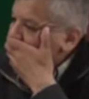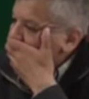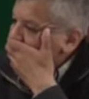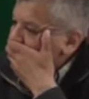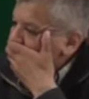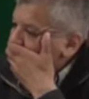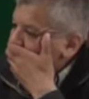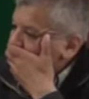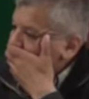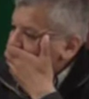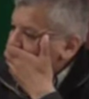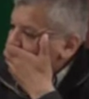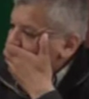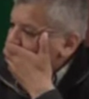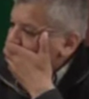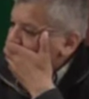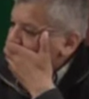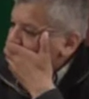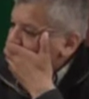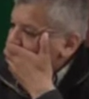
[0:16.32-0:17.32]

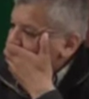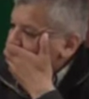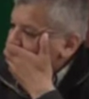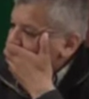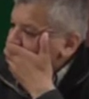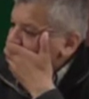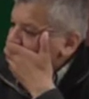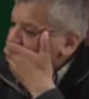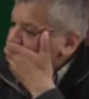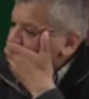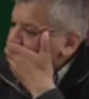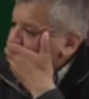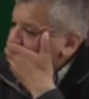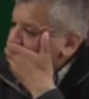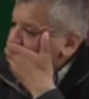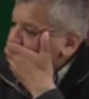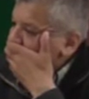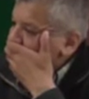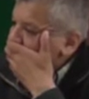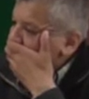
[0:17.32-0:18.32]

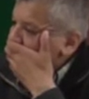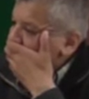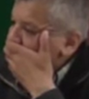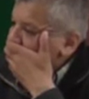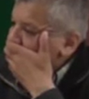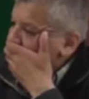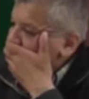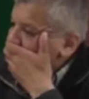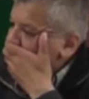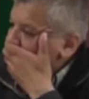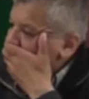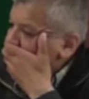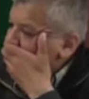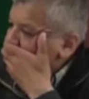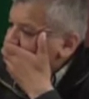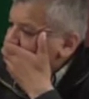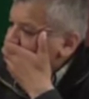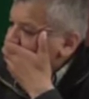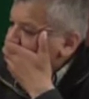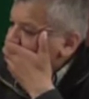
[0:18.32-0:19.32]

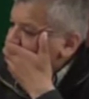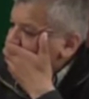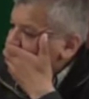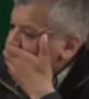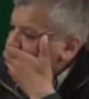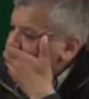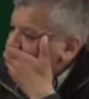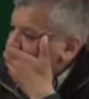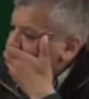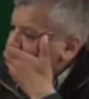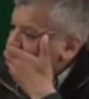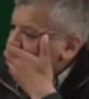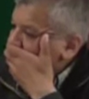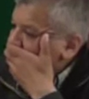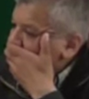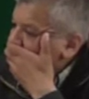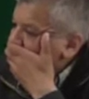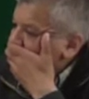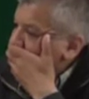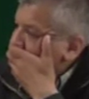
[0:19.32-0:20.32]

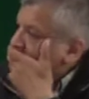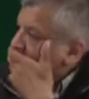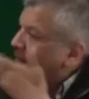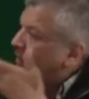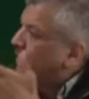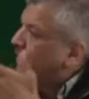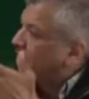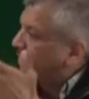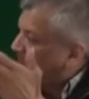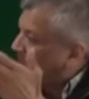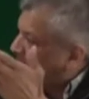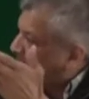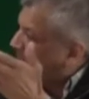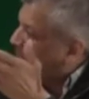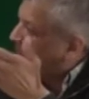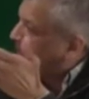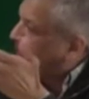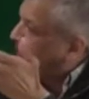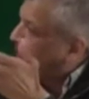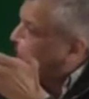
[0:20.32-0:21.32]

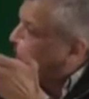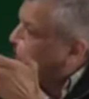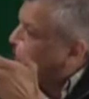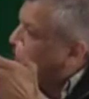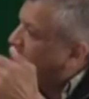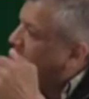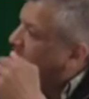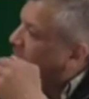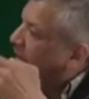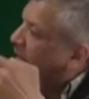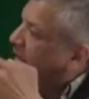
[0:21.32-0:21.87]
No words are spoken by the person on screen.